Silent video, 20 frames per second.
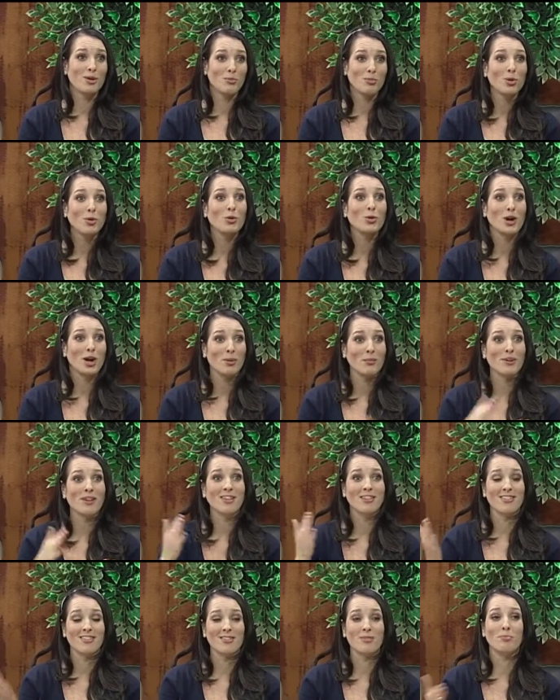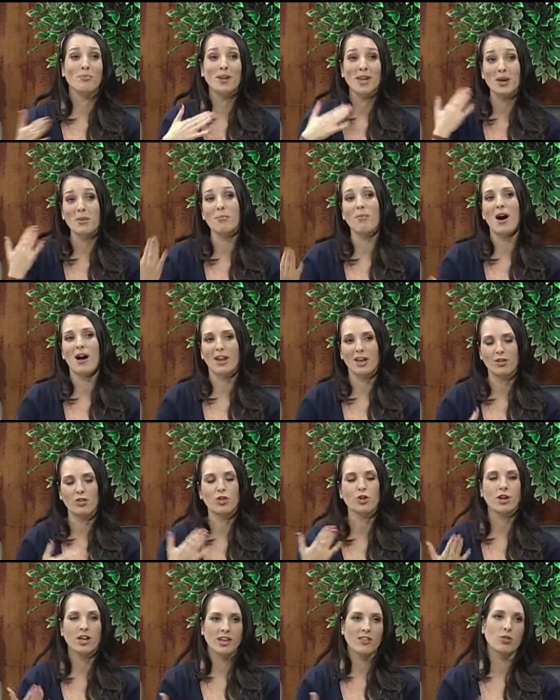program is being
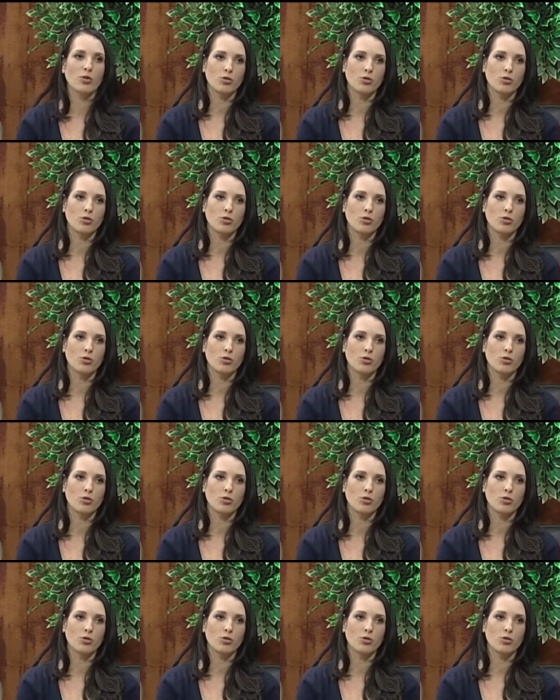monitored and